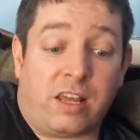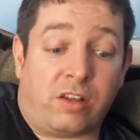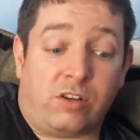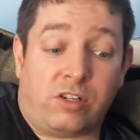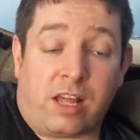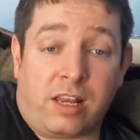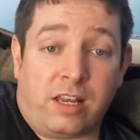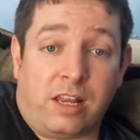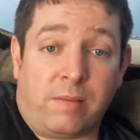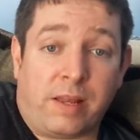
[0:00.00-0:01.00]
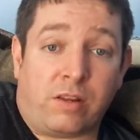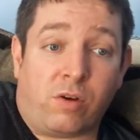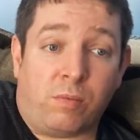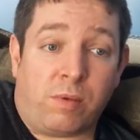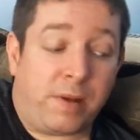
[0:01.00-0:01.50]
I could have just handed them in,
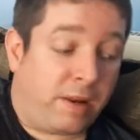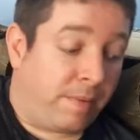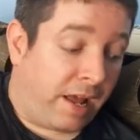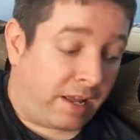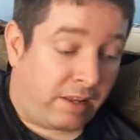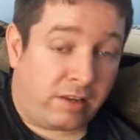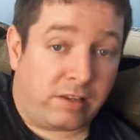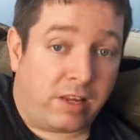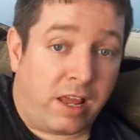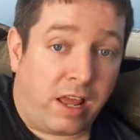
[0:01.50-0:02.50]
got my money back, and